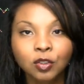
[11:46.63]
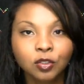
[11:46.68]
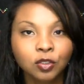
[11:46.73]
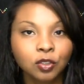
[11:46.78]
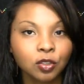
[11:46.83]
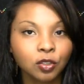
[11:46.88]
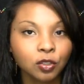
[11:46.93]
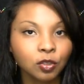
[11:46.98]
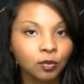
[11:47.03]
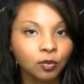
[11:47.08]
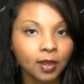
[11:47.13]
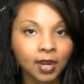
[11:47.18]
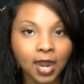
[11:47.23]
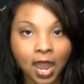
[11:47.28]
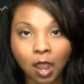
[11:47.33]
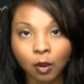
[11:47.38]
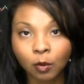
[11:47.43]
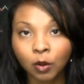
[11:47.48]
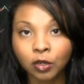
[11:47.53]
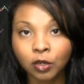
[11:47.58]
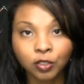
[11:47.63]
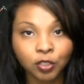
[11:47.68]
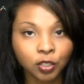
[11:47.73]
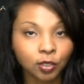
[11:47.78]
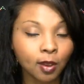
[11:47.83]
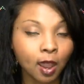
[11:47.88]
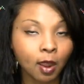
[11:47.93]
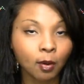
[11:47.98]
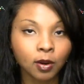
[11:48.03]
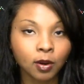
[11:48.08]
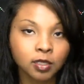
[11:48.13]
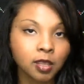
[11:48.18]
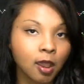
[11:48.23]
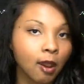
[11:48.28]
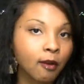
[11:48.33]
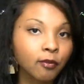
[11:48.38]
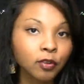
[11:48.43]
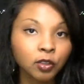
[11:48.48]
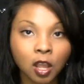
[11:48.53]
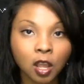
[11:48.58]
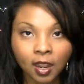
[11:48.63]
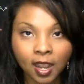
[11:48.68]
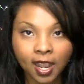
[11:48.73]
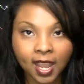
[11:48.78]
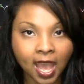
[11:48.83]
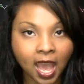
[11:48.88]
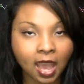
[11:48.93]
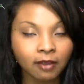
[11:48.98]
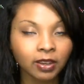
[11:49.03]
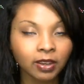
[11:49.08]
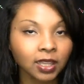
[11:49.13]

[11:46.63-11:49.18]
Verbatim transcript: to an hour, two hours, however long I have.